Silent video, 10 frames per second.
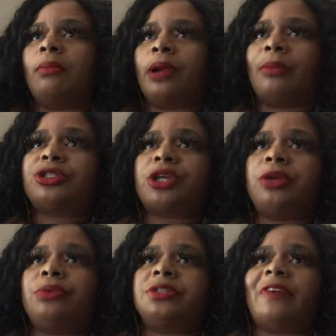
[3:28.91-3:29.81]
But I'm gonna show
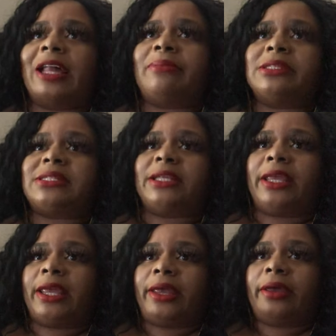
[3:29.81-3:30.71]
you which vitamins to
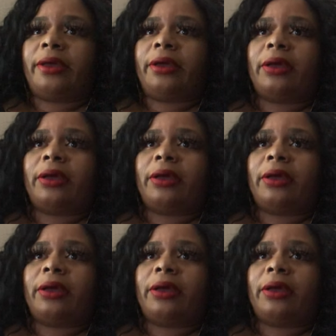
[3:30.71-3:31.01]
get.